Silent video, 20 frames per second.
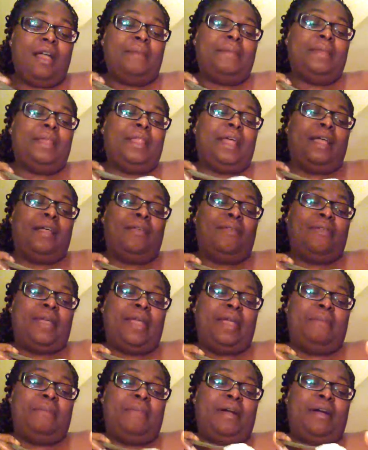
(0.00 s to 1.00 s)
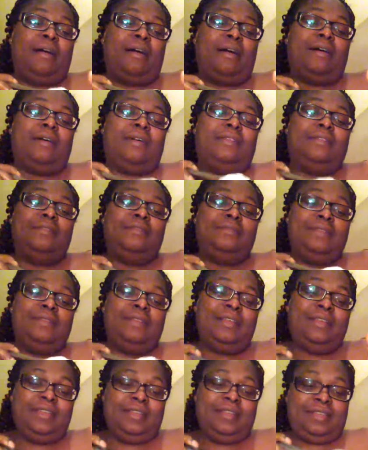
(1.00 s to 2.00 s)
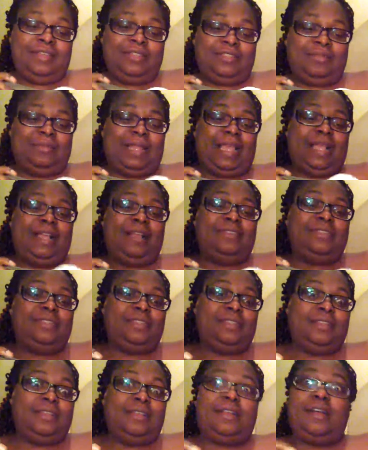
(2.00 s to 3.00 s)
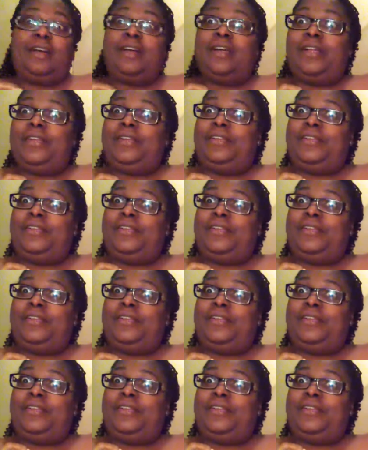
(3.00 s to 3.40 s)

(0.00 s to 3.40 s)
I'd be like, "Grandma." She'd be like, "Go sit in the car."